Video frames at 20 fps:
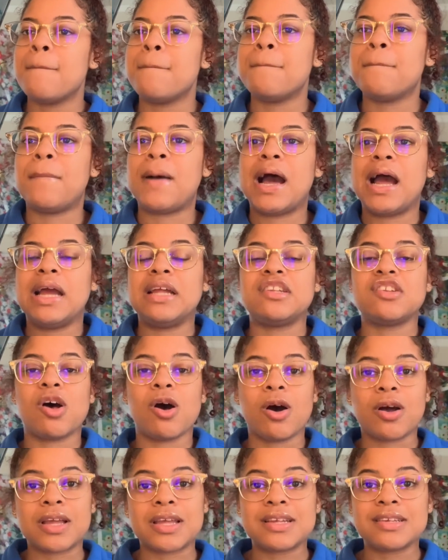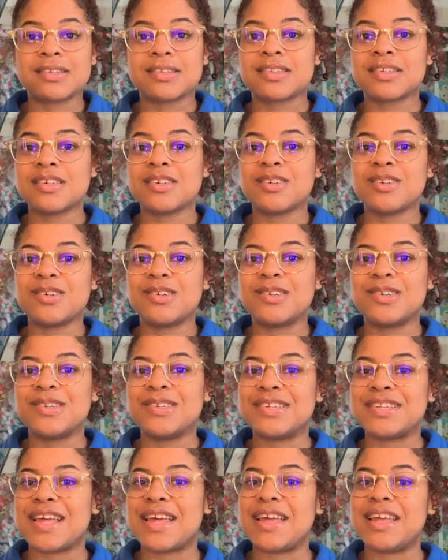my talking
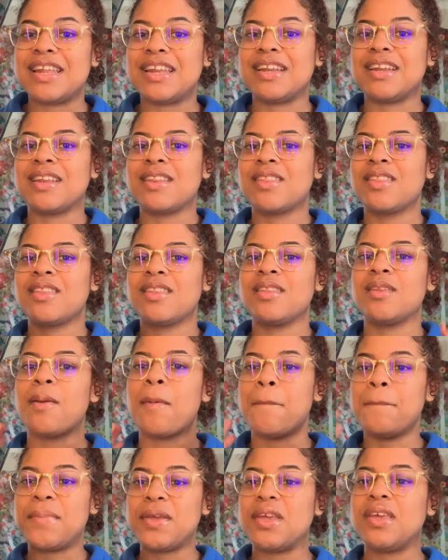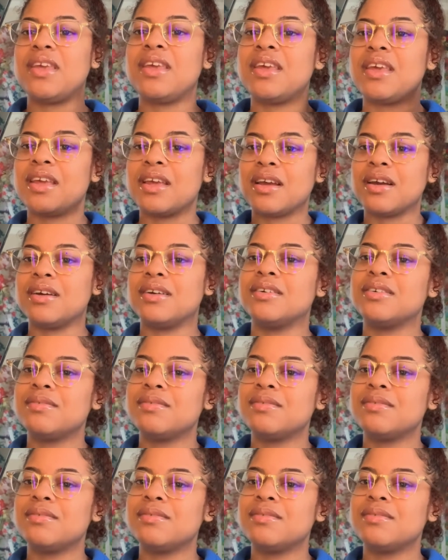skills and being